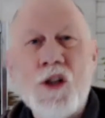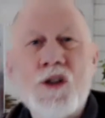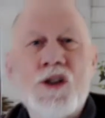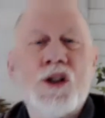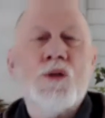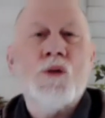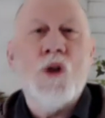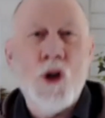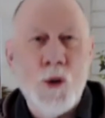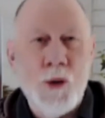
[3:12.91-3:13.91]
to
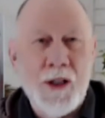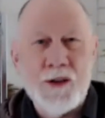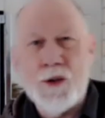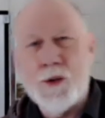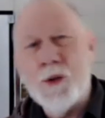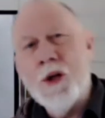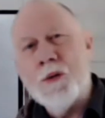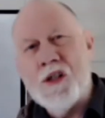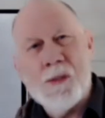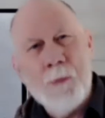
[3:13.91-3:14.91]
grow and to
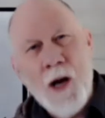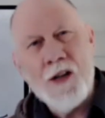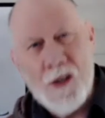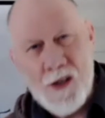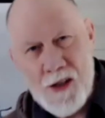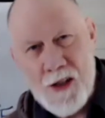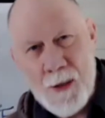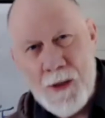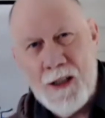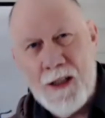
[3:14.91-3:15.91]
respond to
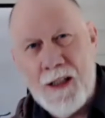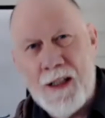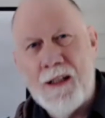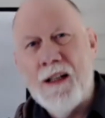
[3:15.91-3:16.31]
stimuli,